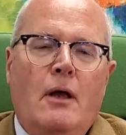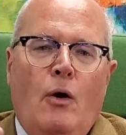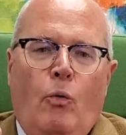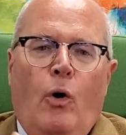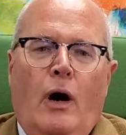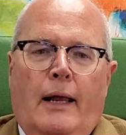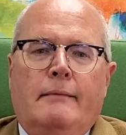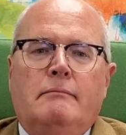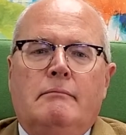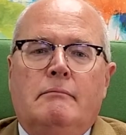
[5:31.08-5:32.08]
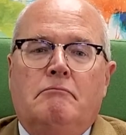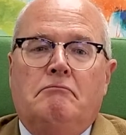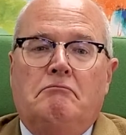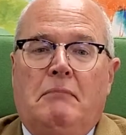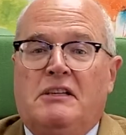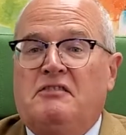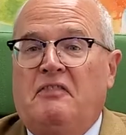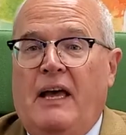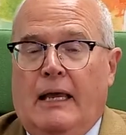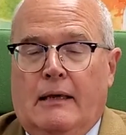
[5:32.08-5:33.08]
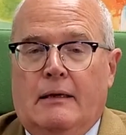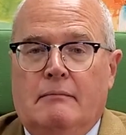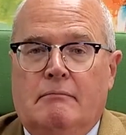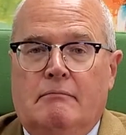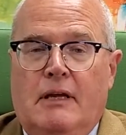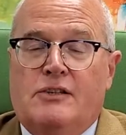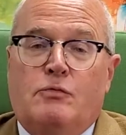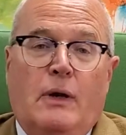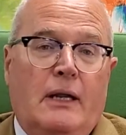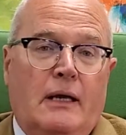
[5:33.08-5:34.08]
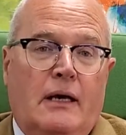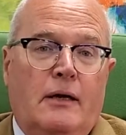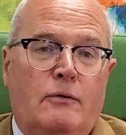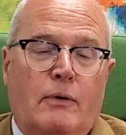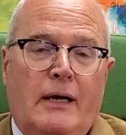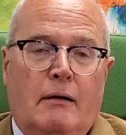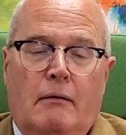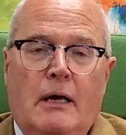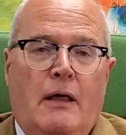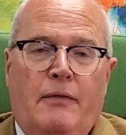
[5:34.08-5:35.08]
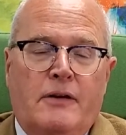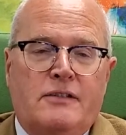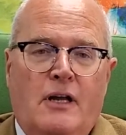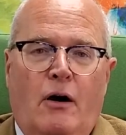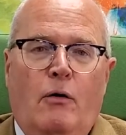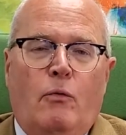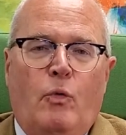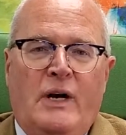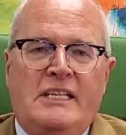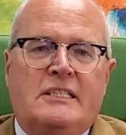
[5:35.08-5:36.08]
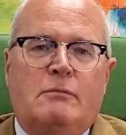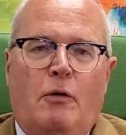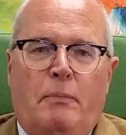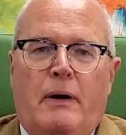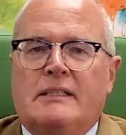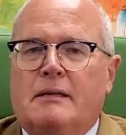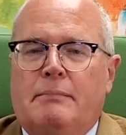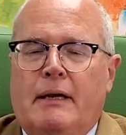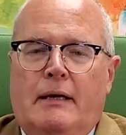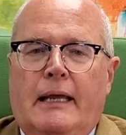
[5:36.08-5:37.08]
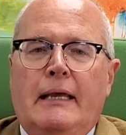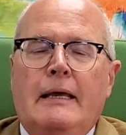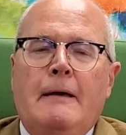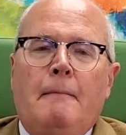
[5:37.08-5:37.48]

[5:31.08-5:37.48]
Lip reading: 1, it's fake. It's really unreal. There's no reasonable probability